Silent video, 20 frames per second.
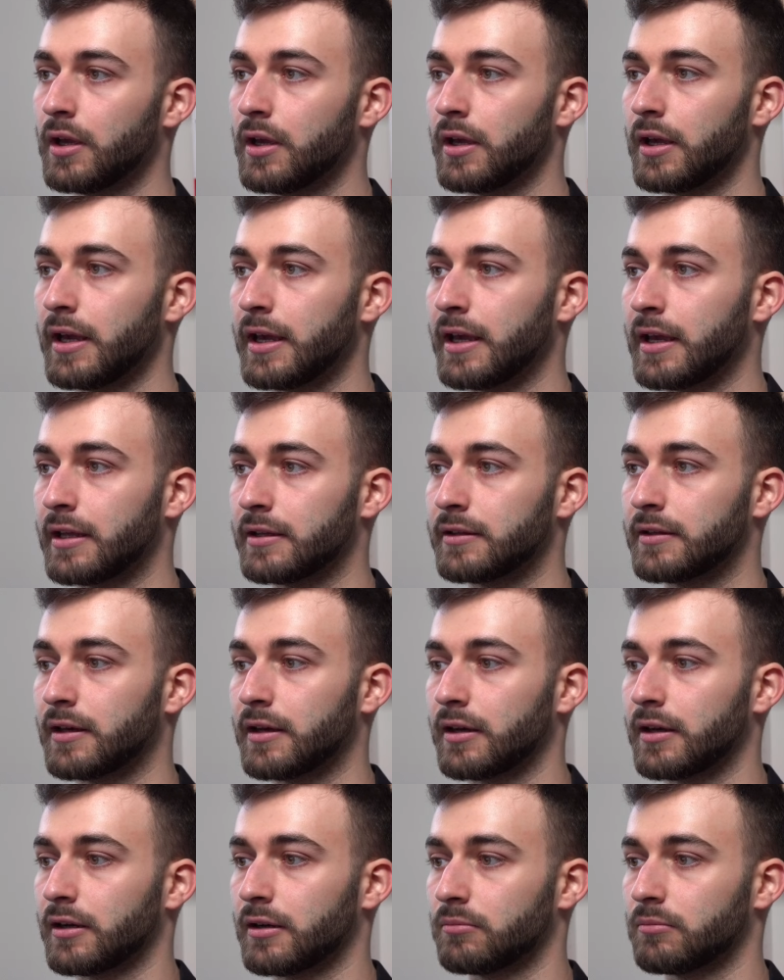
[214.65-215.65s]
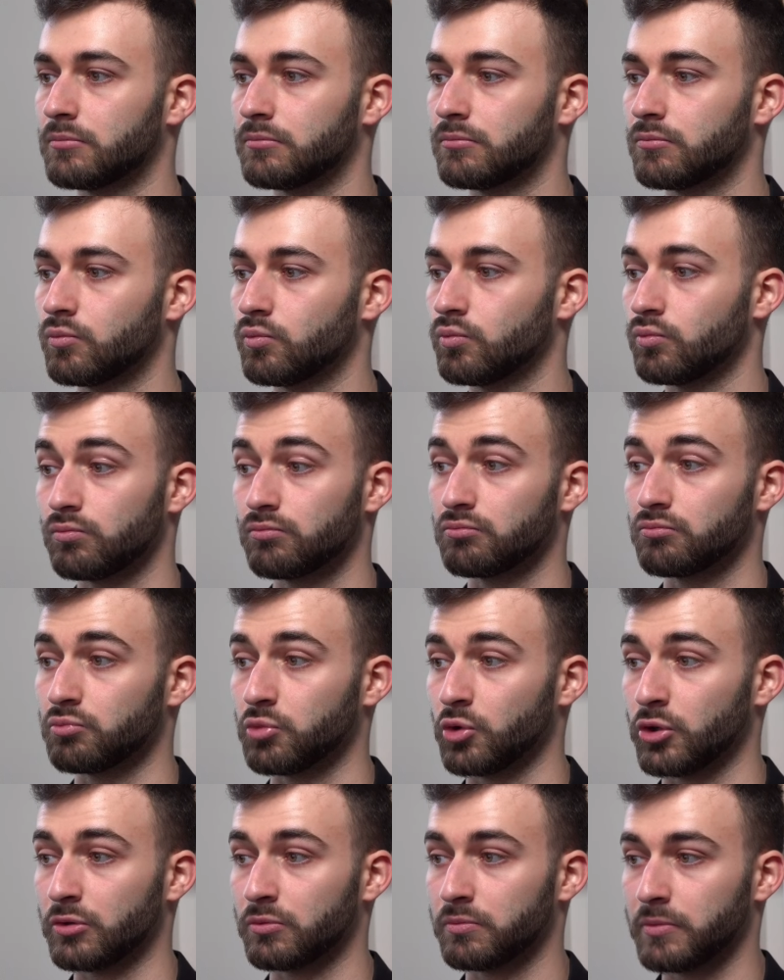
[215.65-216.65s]
And
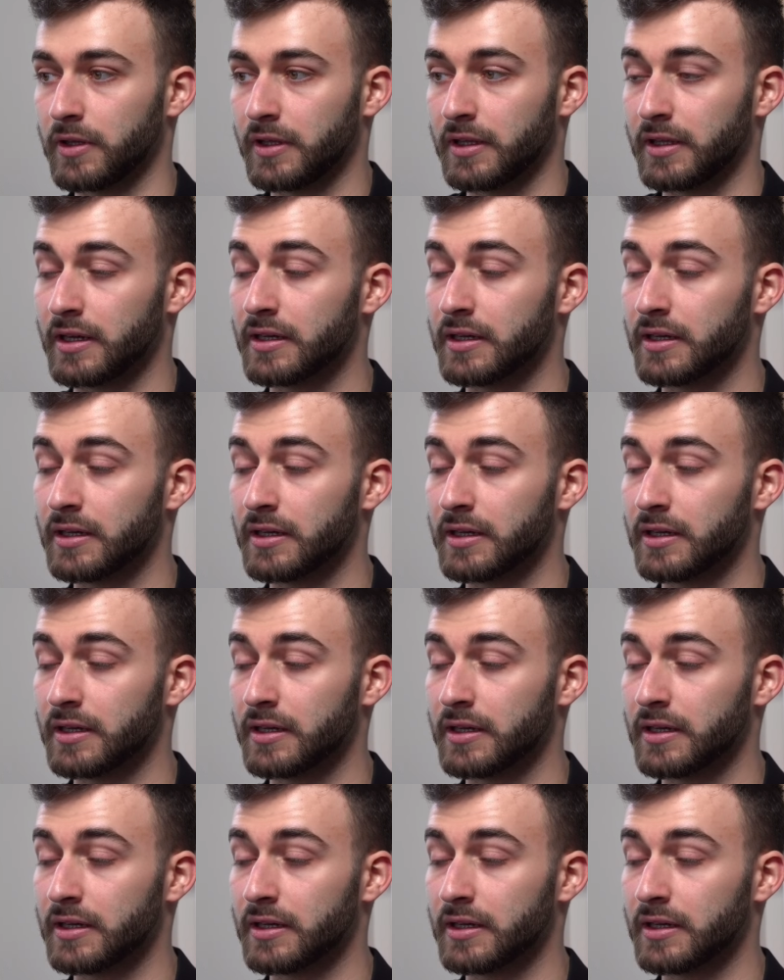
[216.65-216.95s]
it